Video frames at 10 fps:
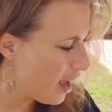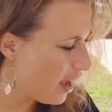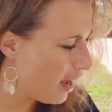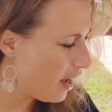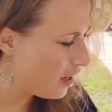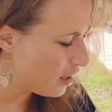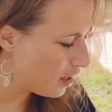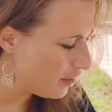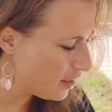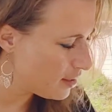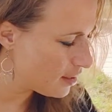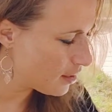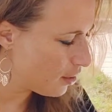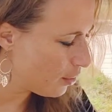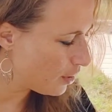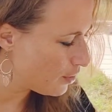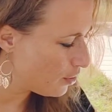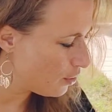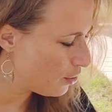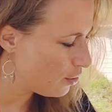And this is going
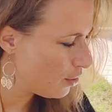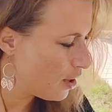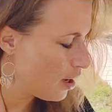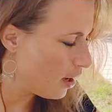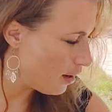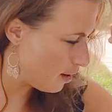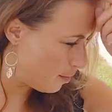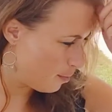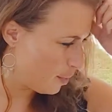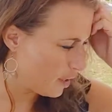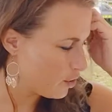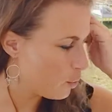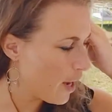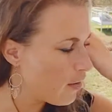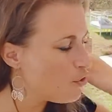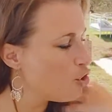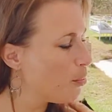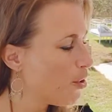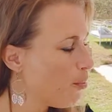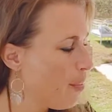to, because we have
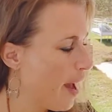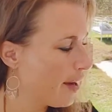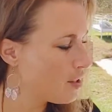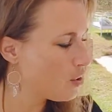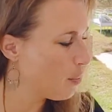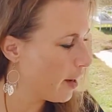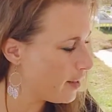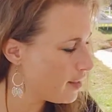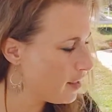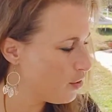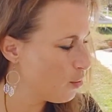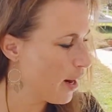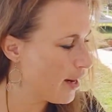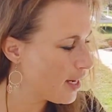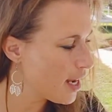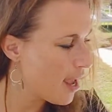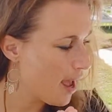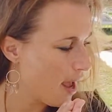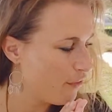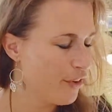Jupiter back into Pisces, right?
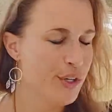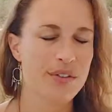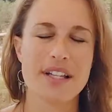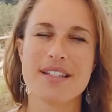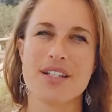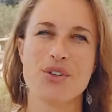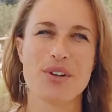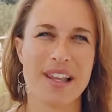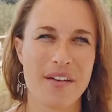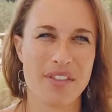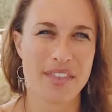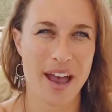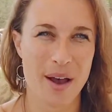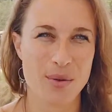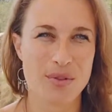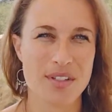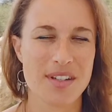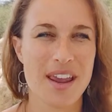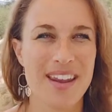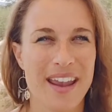And for you, that's in your 11th house.